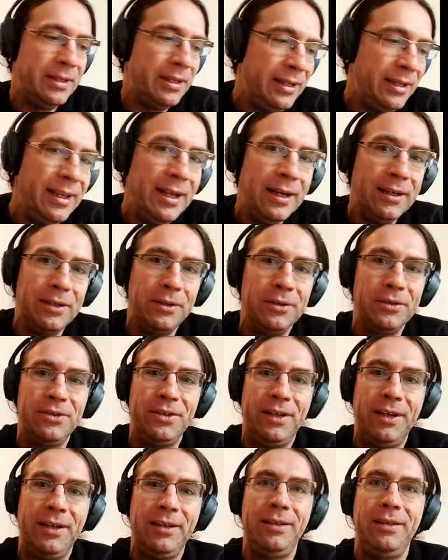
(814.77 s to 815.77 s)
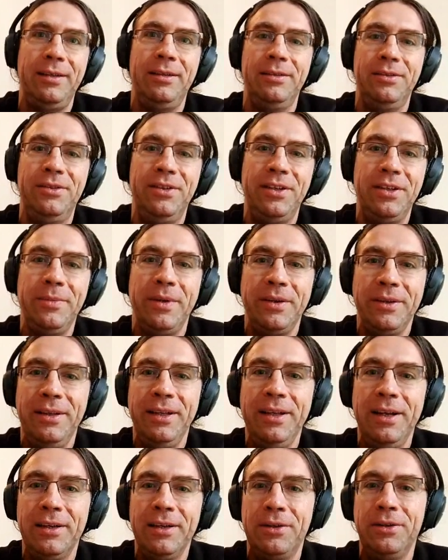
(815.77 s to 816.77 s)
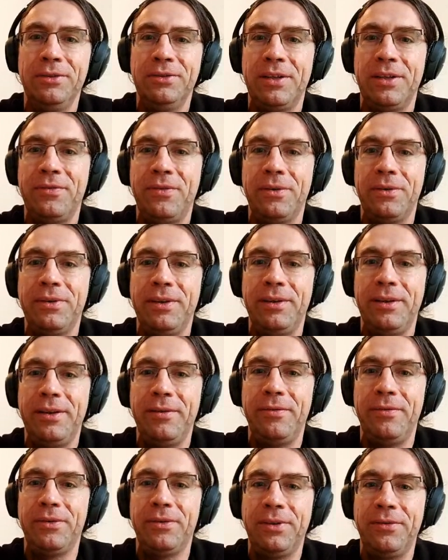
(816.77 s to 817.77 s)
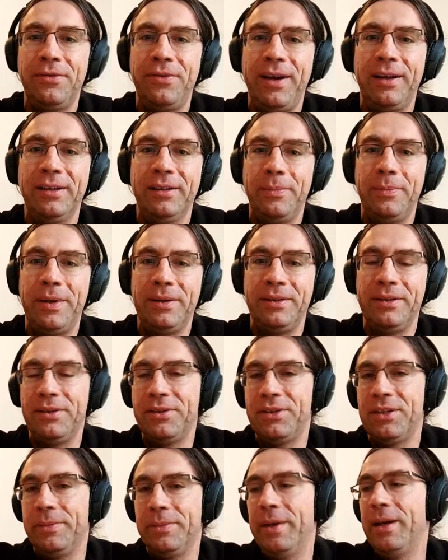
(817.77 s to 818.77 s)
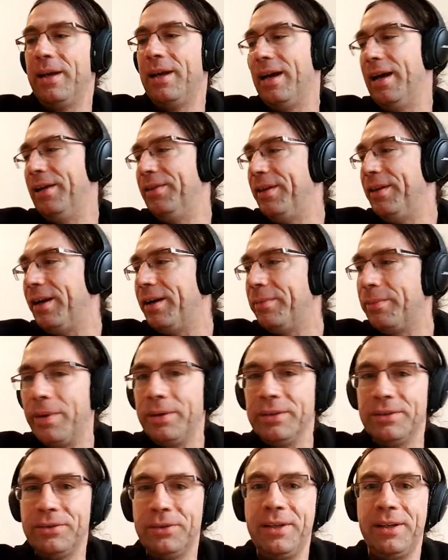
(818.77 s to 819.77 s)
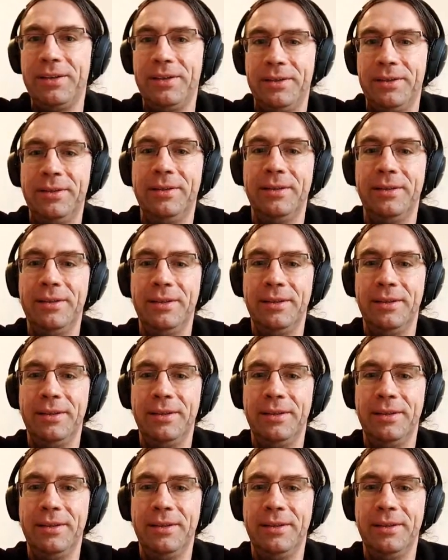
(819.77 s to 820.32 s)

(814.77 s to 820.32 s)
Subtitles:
with the legal contract, German legal contract for the fund partnership, and they are bound together.